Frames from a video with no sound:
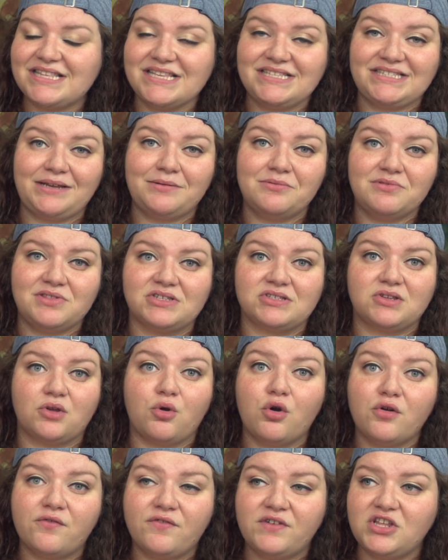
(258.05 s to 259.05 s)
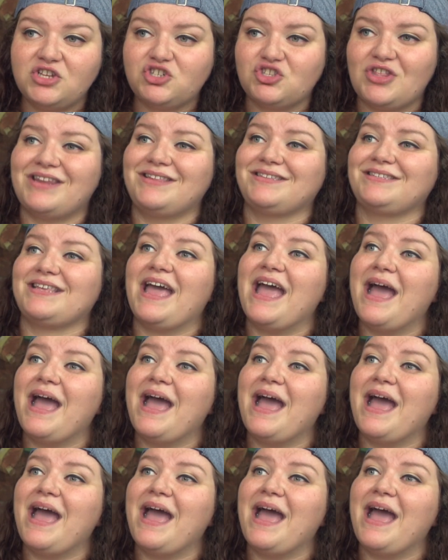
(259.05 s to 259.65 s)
They send them to this orphanage that is